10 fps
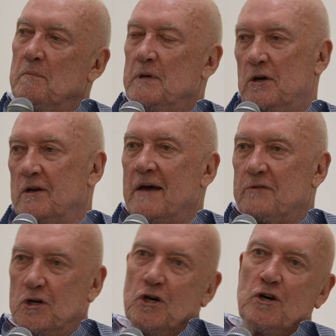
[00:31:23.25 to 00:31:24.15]
But you can have a
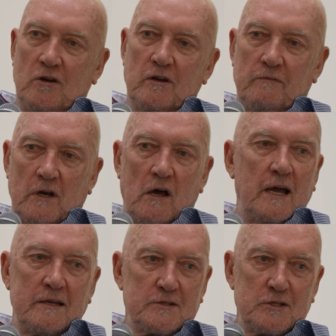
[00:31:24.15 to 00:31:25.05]
curtain of
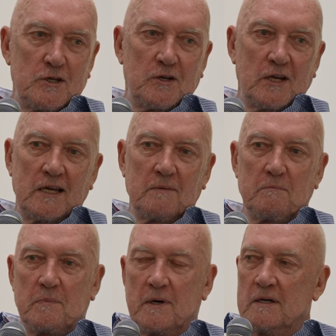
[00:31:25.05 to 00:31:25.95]
light, certainly,
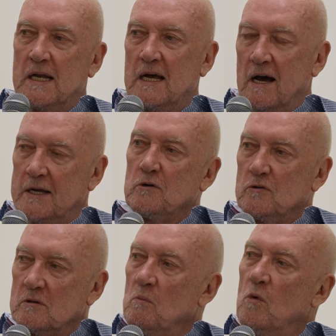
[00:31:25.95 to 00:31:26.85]
but I
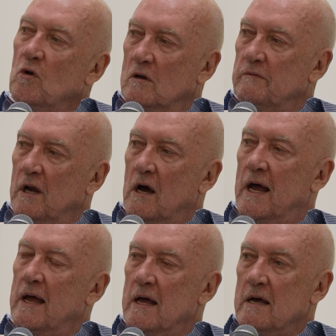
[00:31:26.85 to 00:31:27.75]
called them wall of
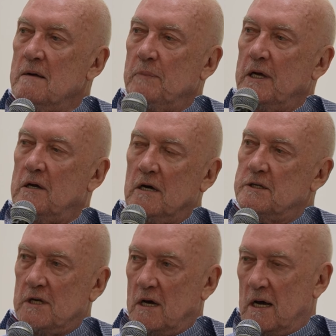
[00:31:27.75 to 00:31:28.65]
light
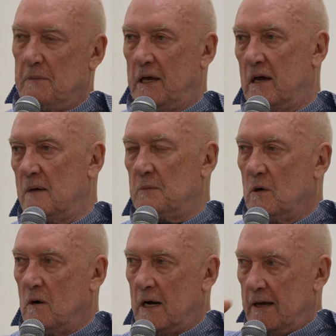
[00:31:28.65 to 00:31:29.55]
because I became
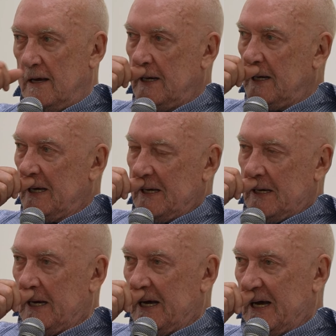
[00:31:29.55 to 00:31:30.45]
quite
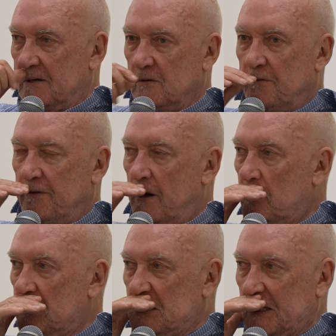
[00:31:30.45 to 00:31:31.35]
an
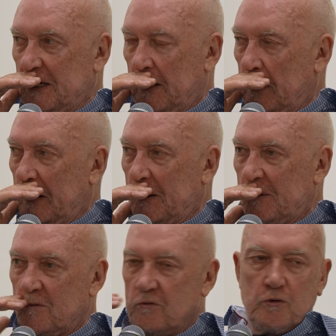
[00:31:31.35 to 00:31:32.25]
authority on
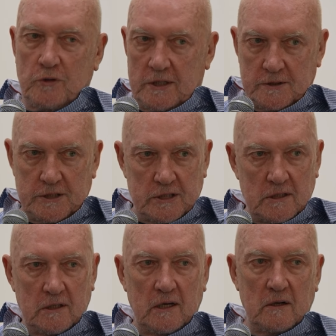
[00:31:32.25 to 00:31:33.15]
the ruins.
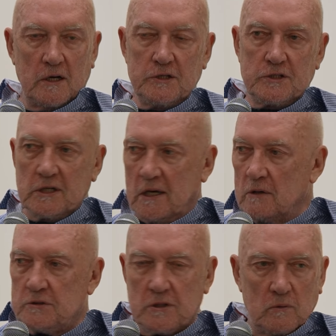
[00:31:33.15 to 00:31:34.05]
You know, I used to go
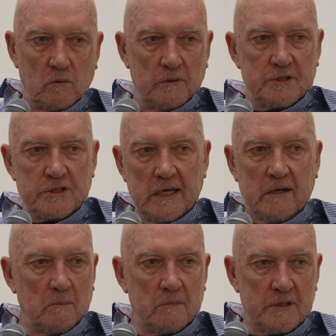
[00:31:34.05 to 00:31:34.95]
to
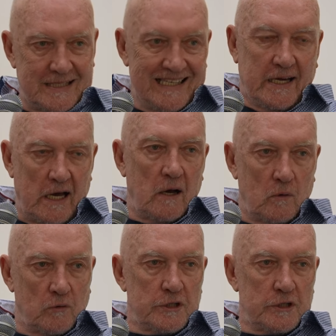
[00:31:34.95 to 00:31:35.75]
seek out all these.